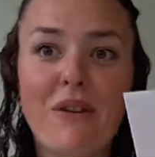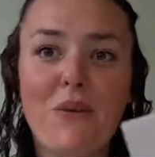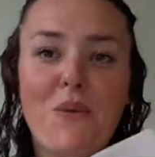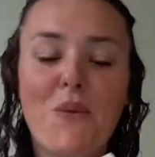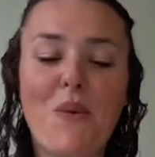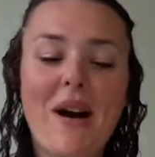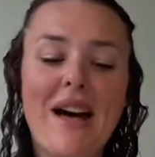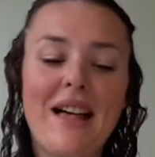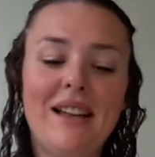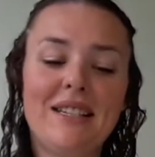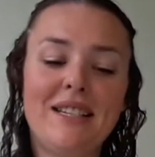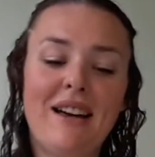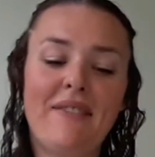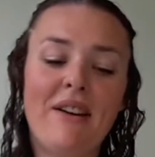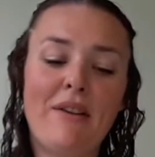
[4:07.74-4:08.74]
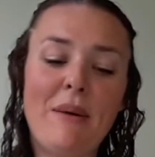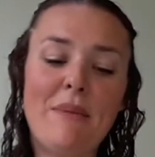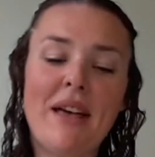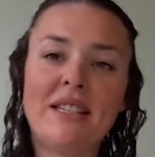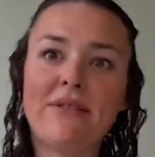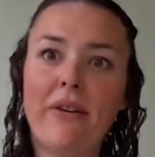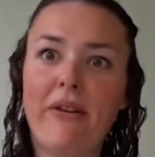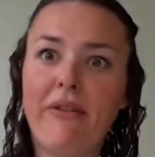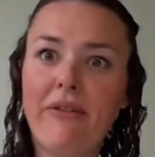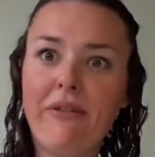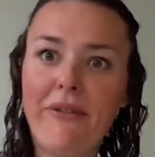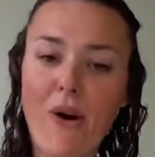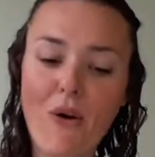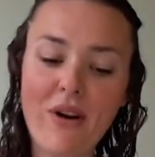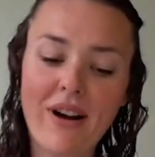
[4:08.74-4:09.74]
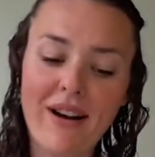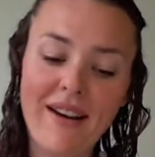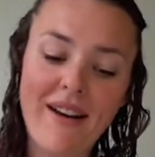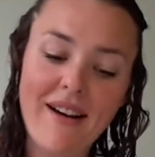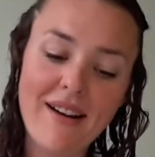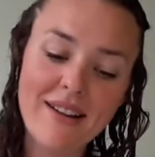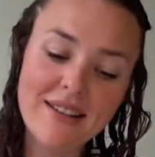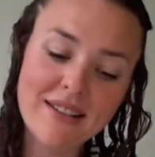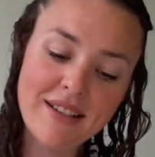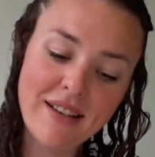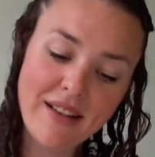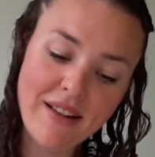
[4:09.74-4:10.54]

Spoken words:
Well done. I remember that's for frog class.